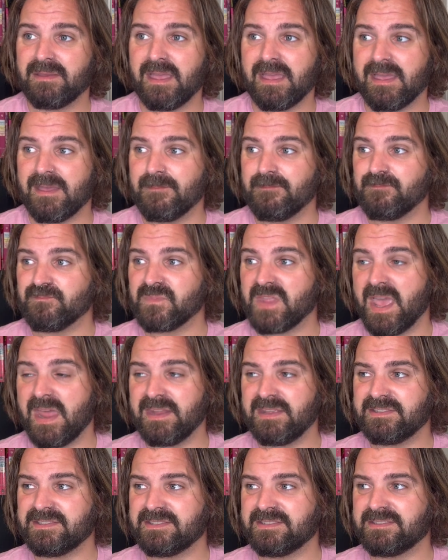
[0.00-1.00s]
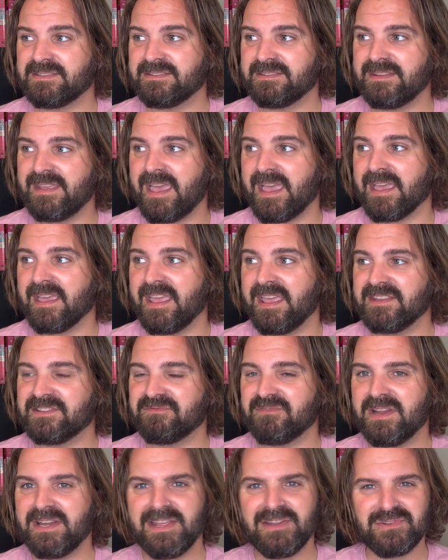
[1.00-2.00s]
and it's
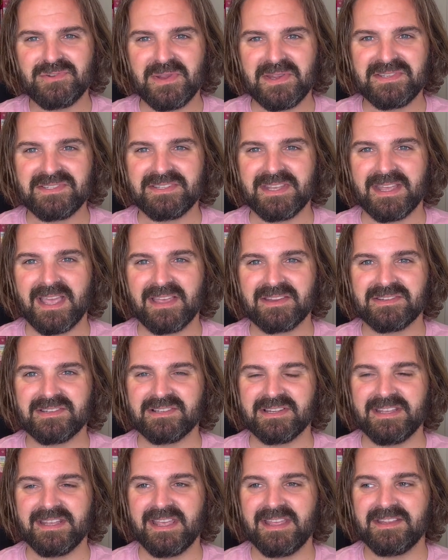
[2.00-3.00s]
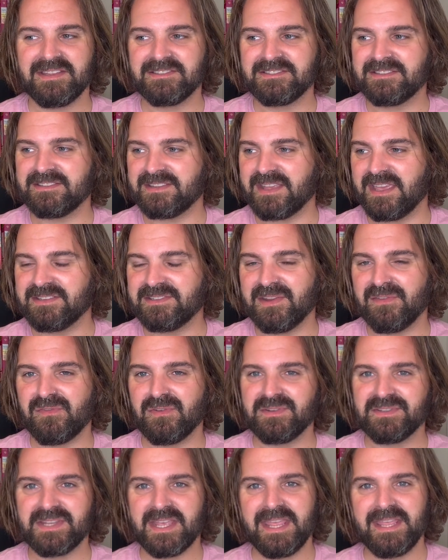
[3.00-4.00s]
really interesting, actually. It's a
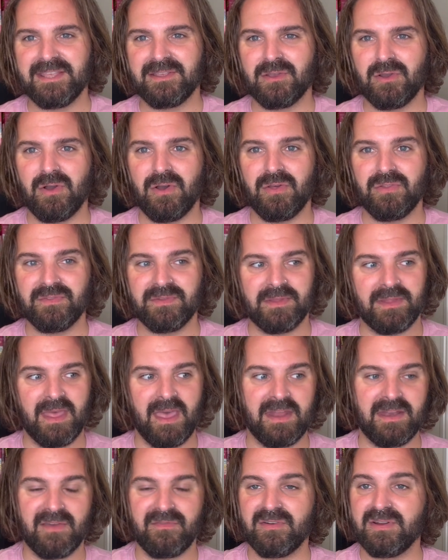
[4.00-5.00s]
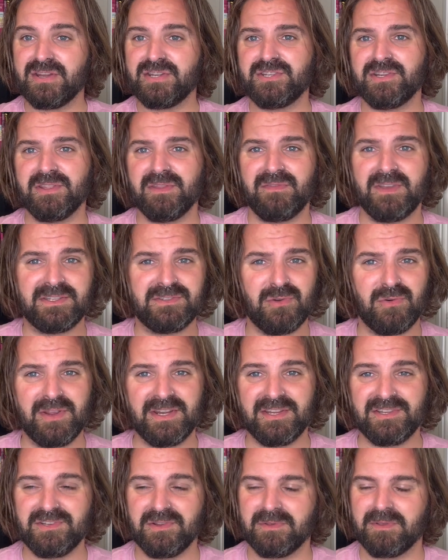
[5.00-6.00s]
different take on another issue in the
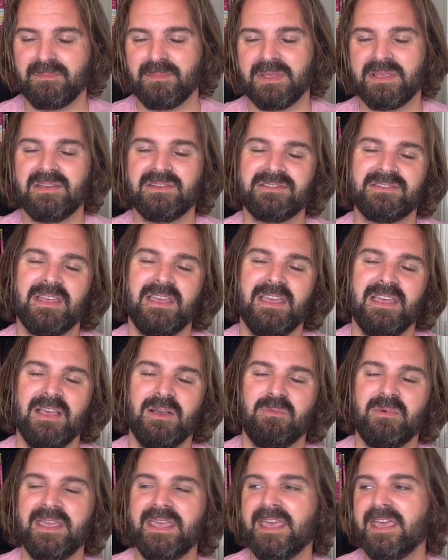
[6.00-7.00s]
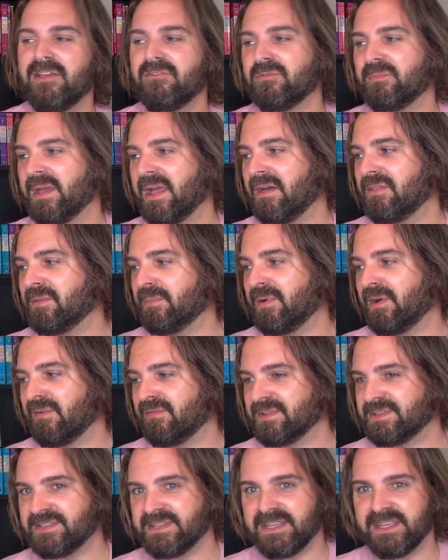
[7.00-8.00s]
Victorian issue, because we hear about the
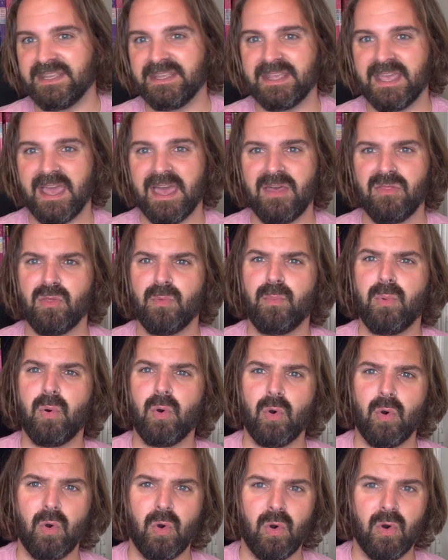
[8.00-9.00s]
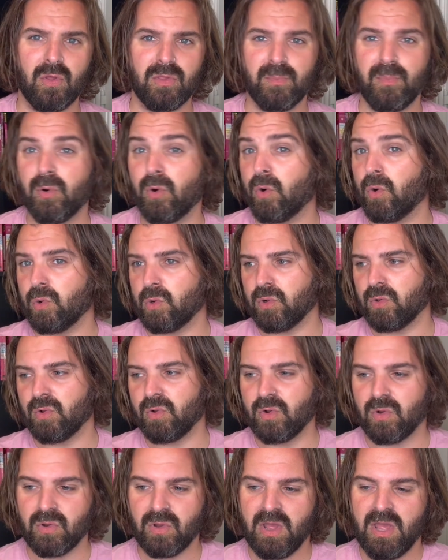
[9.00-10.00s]
poverty and the poor
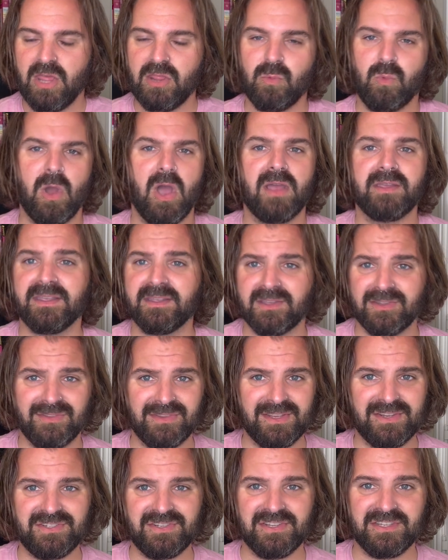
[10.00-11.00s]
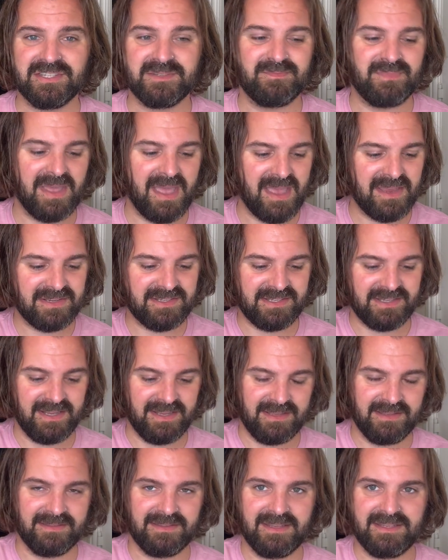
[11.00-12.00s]
law, the working conditions, but
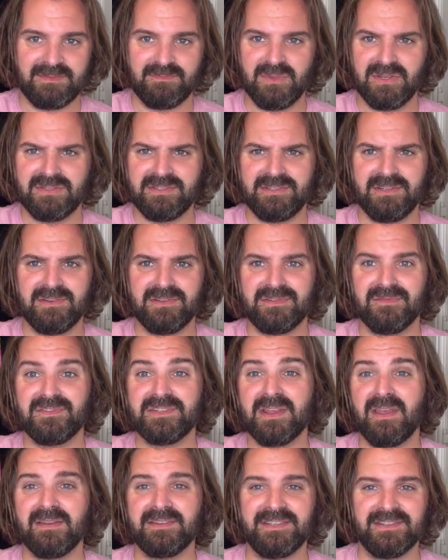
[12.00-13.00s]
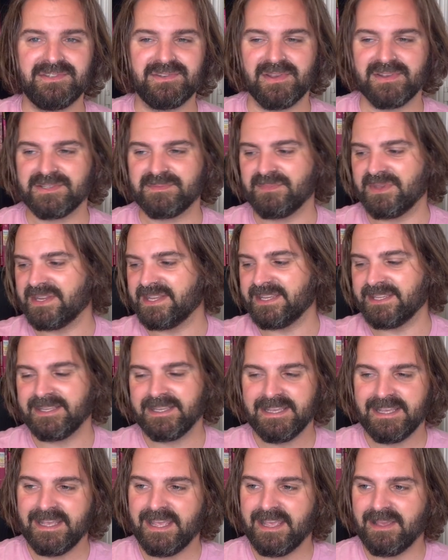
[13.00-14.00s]
actually this misuse of charity trust money
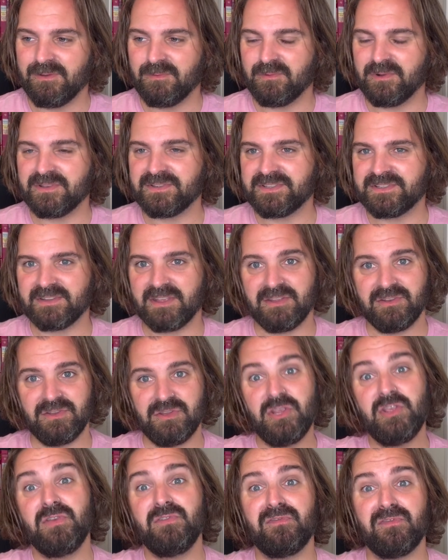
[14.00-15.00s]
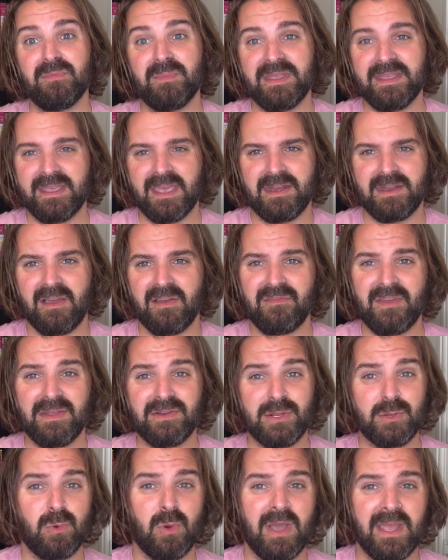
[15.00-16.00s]
was new for me, and I
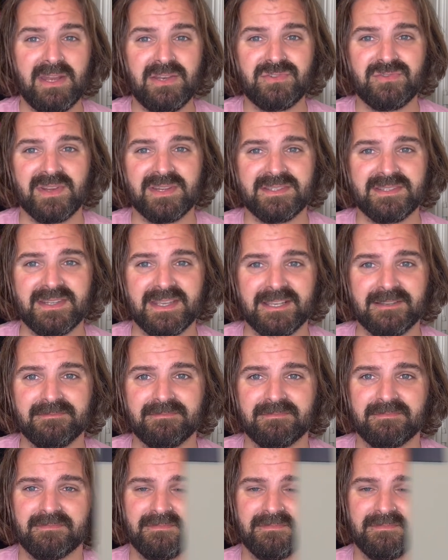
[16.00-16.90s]
found it quite interesting.